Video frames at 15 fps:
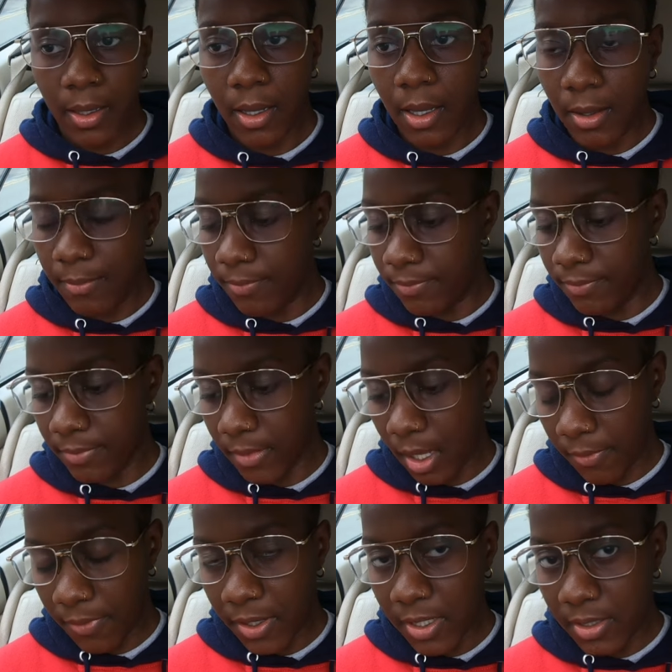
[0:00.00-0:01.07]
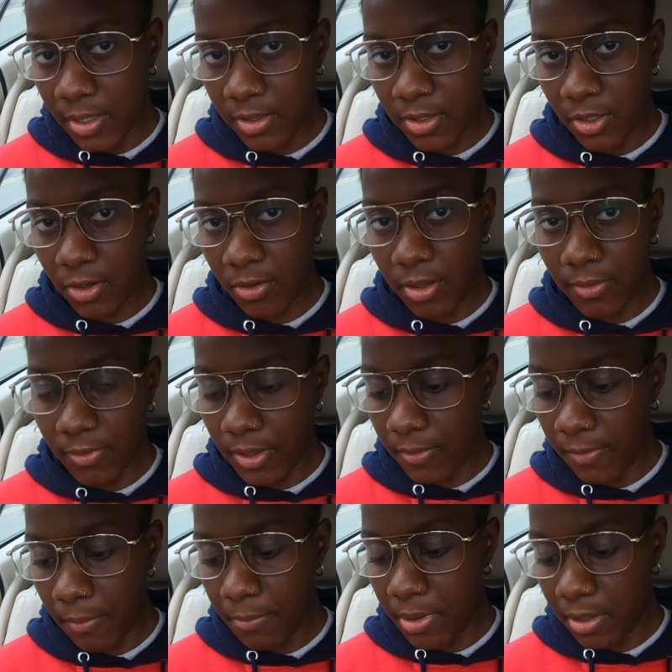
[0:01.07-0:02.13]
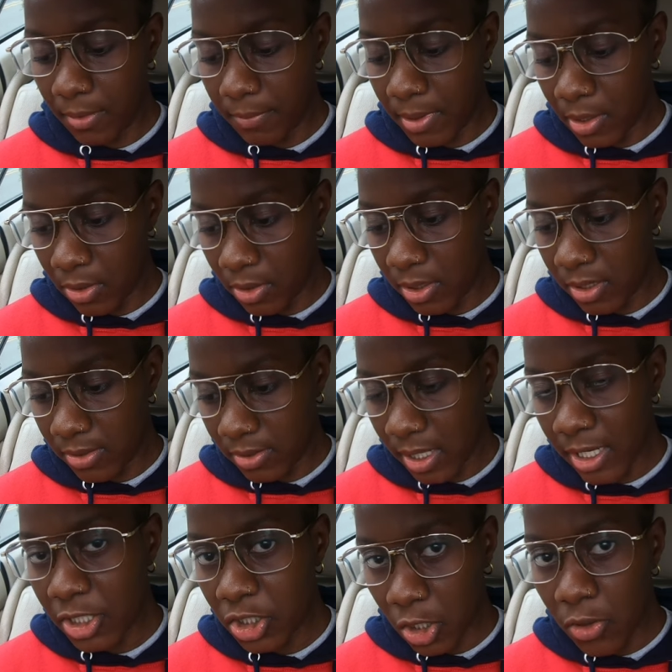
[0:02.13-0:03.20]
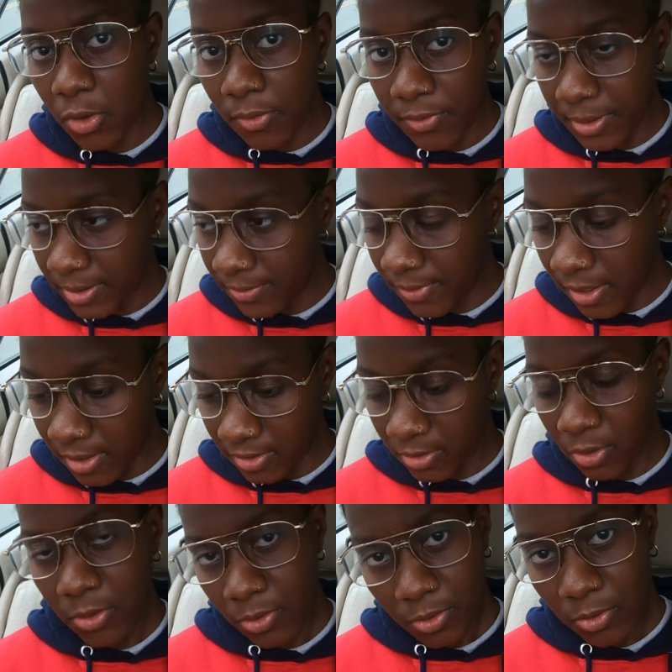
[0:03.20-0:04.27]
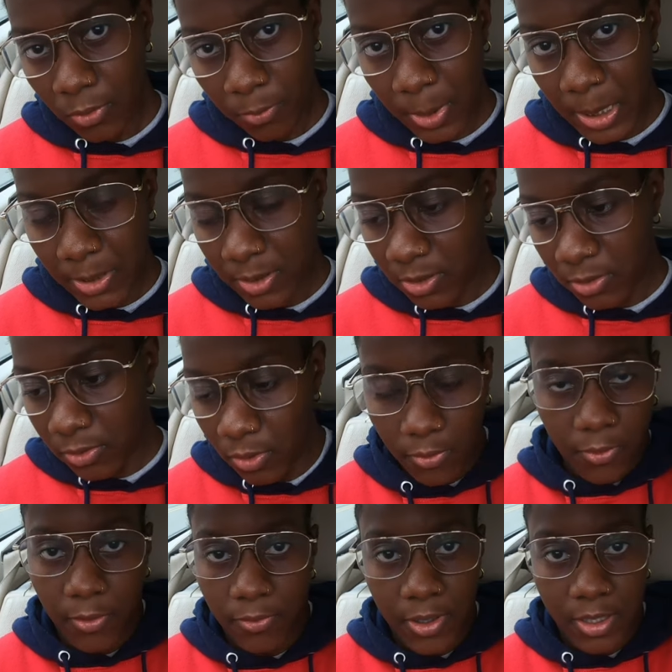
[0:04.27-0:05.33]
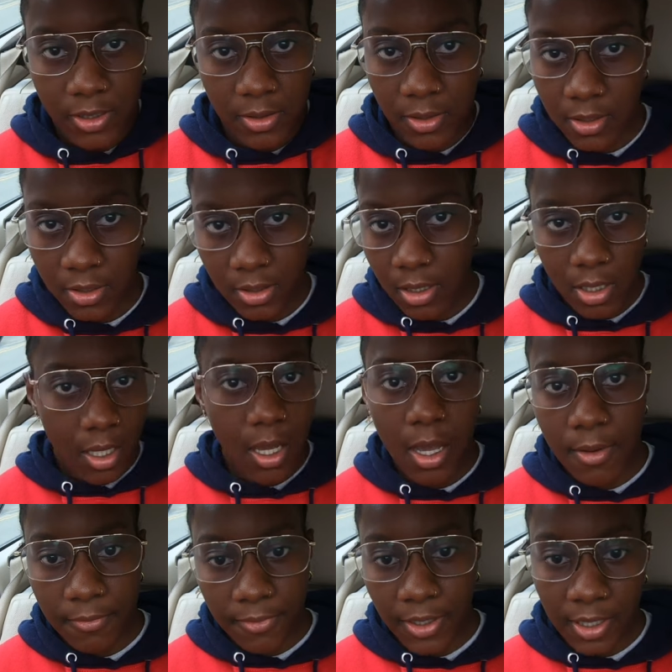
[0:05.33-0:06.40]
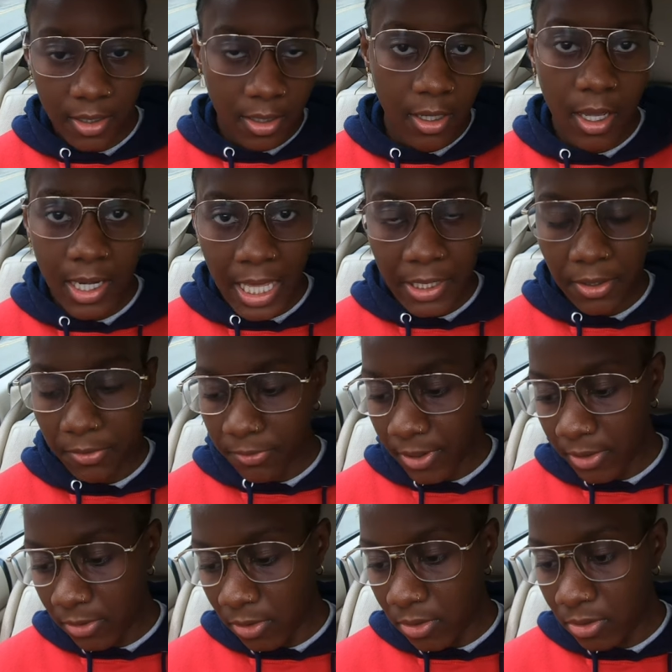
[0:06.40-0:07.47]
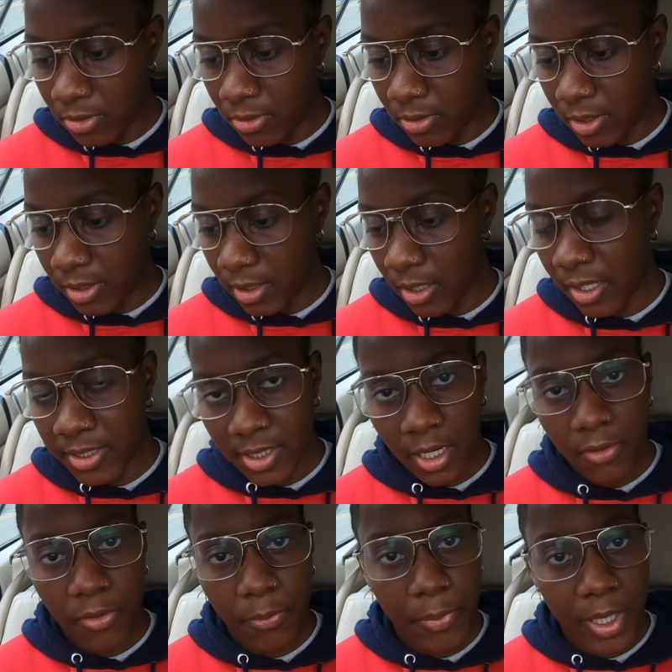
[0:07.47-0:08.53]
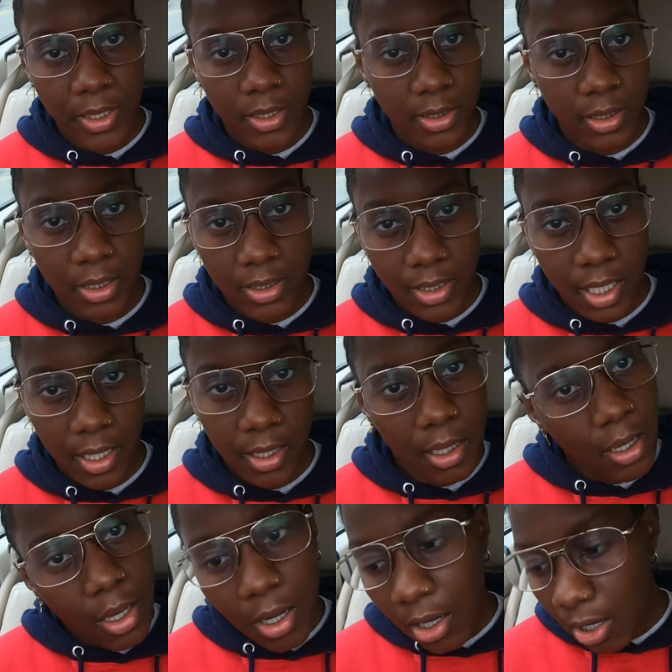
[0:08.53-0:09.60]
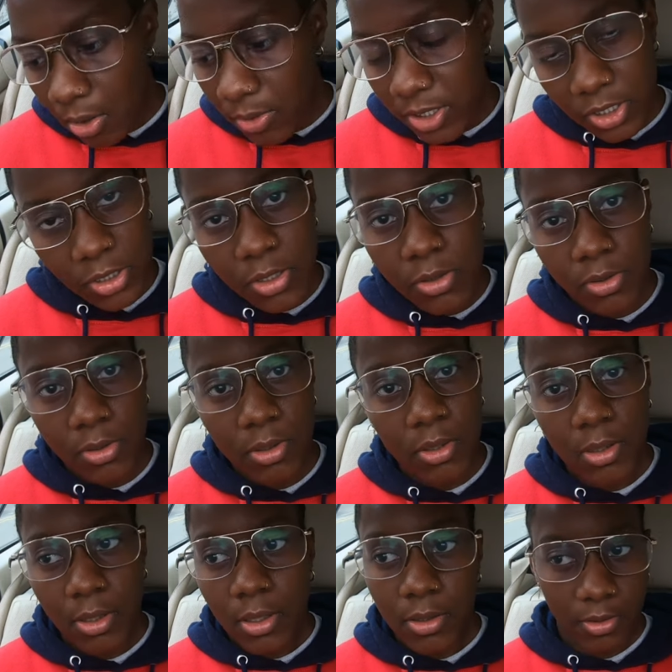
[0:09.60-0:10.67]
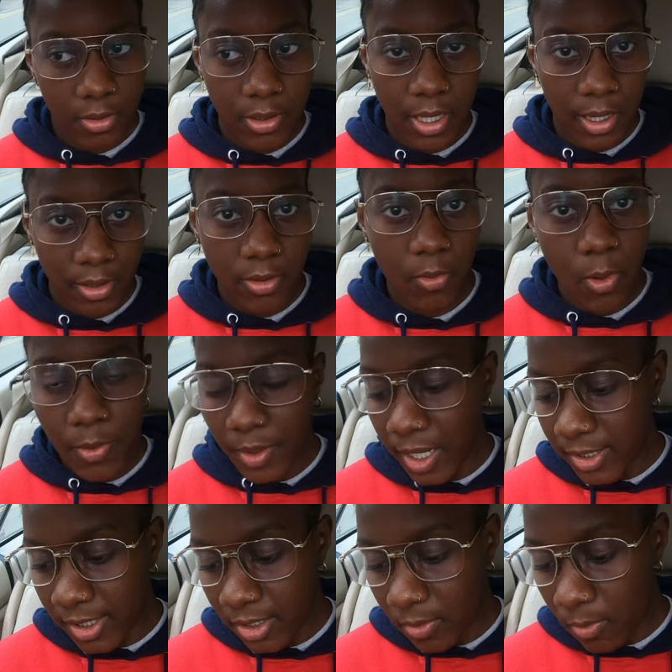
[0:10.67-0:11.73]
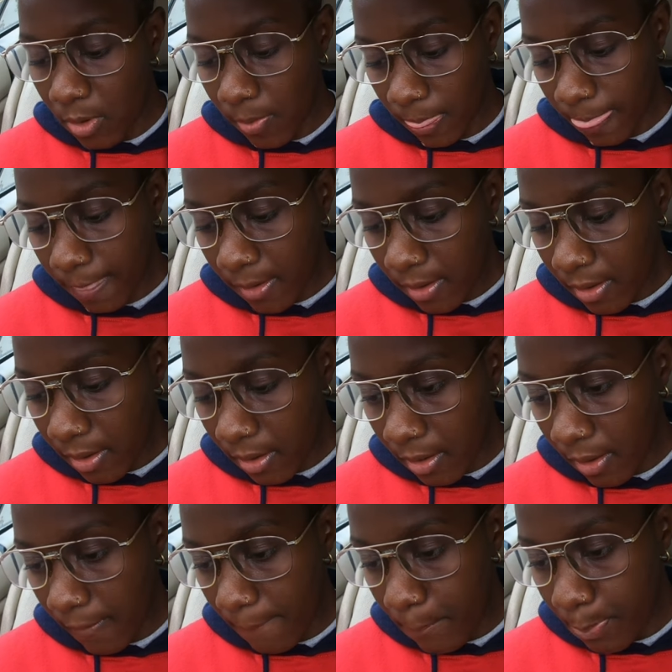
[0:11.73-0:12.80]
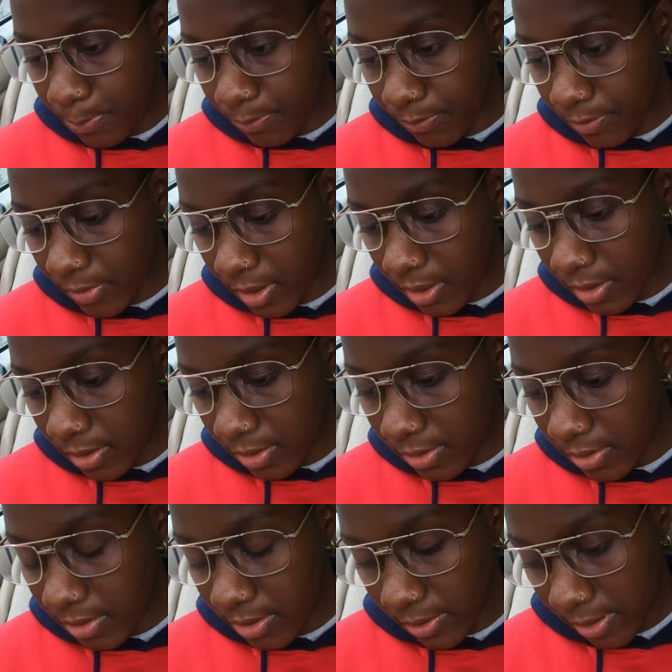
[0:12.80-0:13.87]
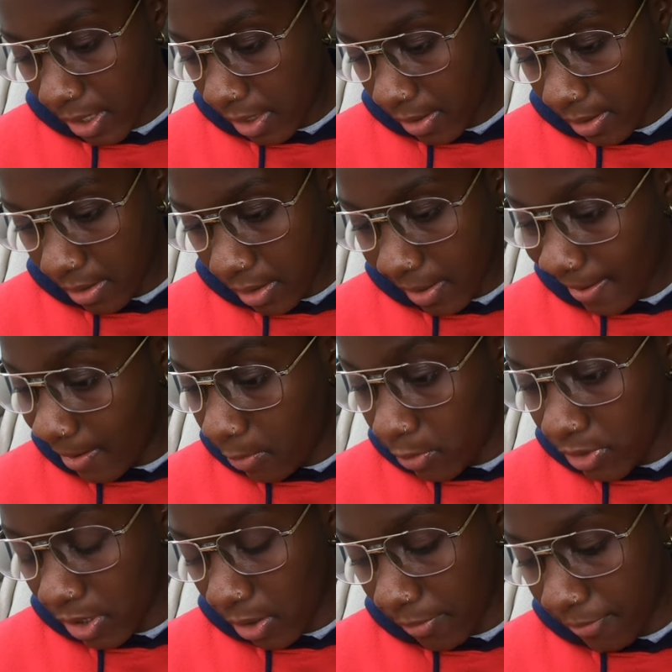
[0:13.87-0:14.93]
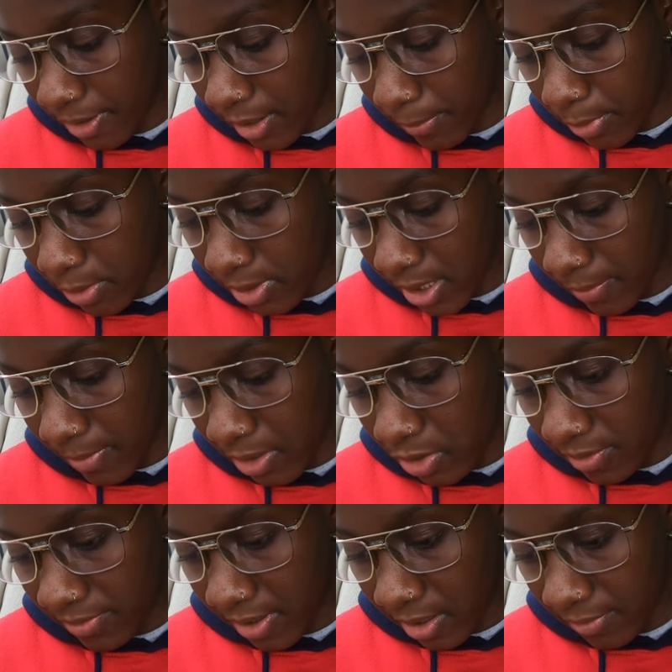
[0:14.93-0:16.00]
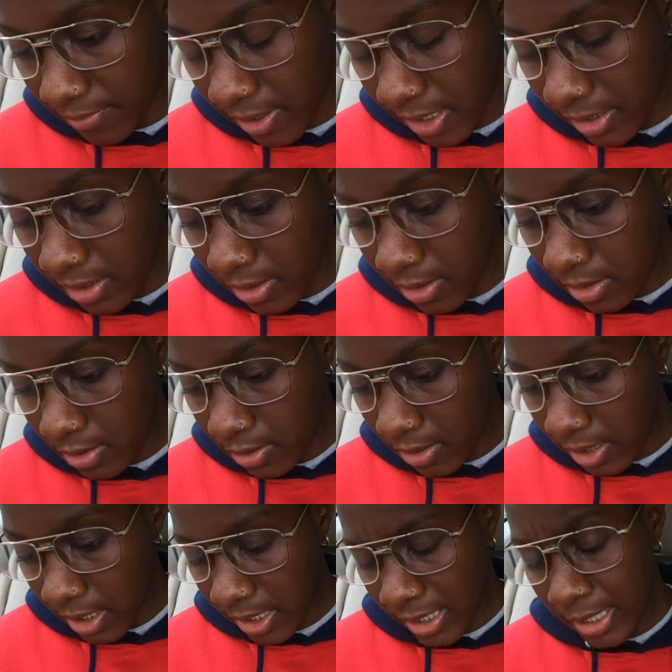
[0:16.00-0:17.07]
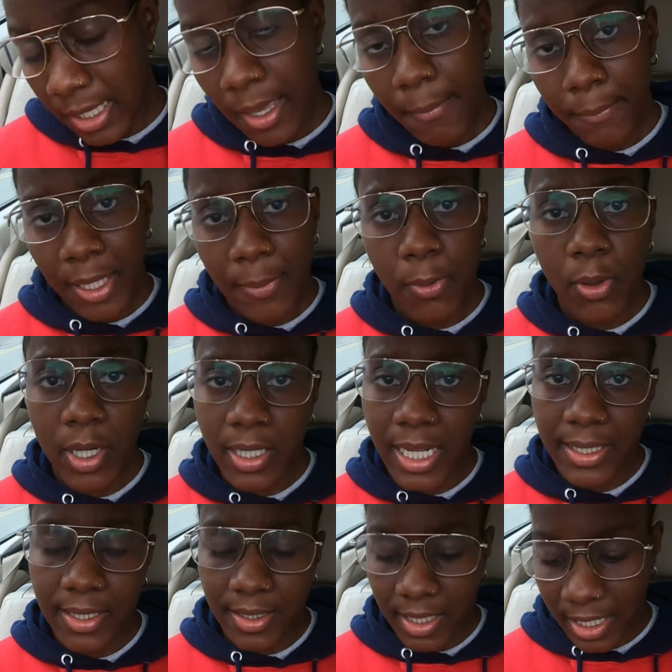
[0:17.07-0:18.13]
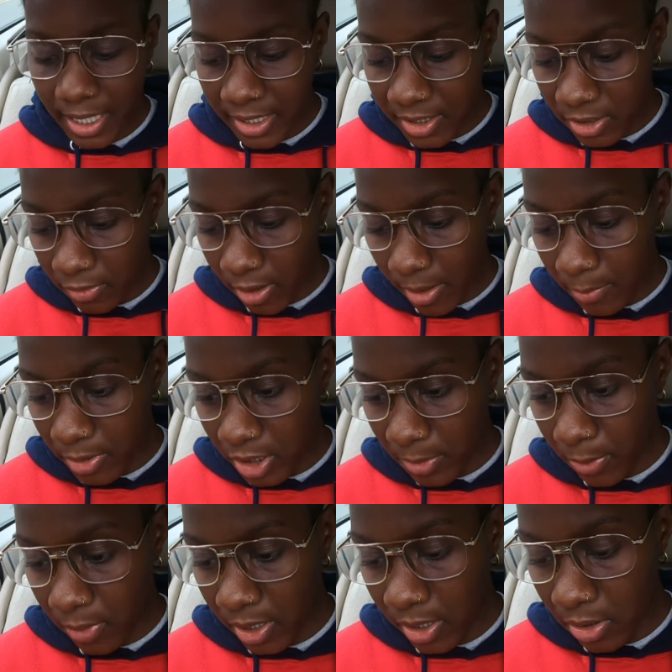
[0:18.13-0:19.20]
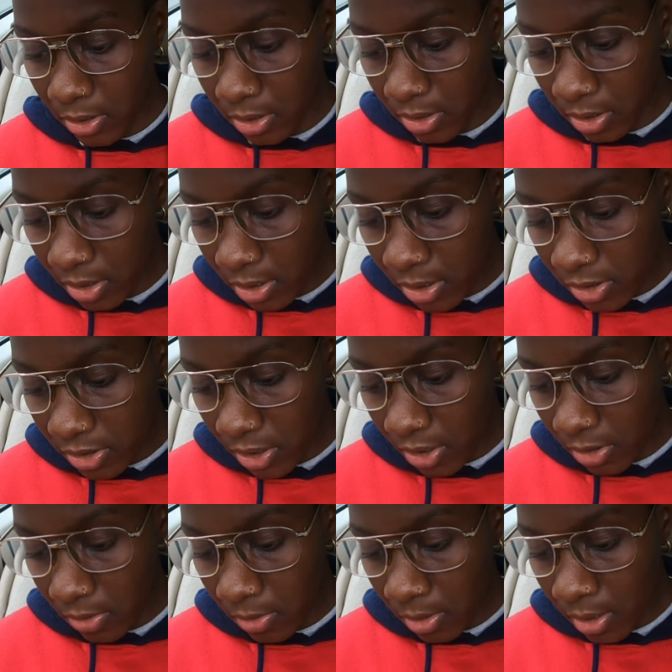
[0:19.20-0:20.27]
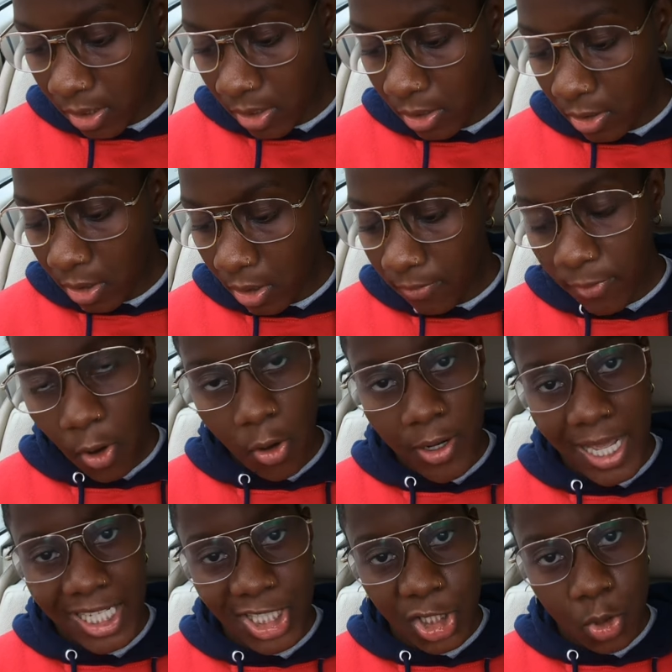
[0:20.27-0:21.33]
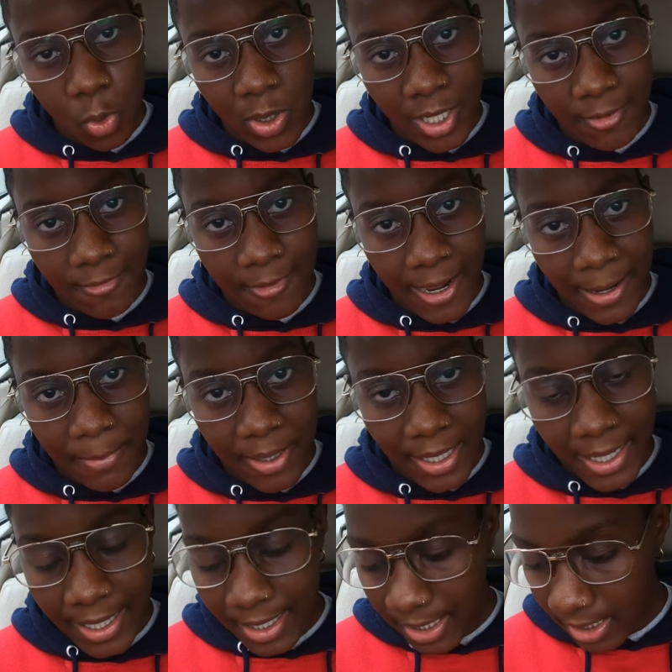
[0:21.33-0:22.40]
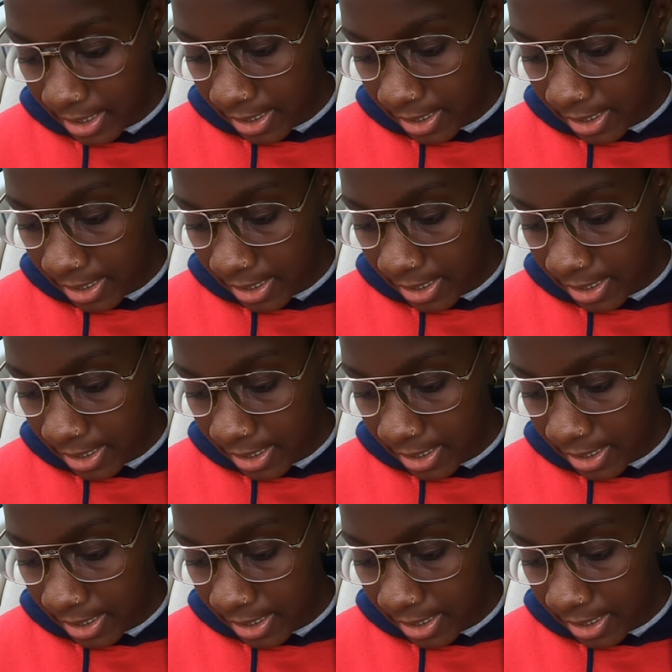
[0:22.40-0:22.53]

Um, I think it's an insecurity thing, if I'm being completely honest. Like, show your face first, not your picture of your friends, because I'm thinking, yeah, I like your friend, not you. And then I see the other pictures and it's like, oh, it's you. Yeah, the one that I didn't want. Um, so, yeah. And also, I think the blue tick means you're verified on here. People connected to their Instagram, which is pretty good. So, you know, if you're on that stalking vibe and that,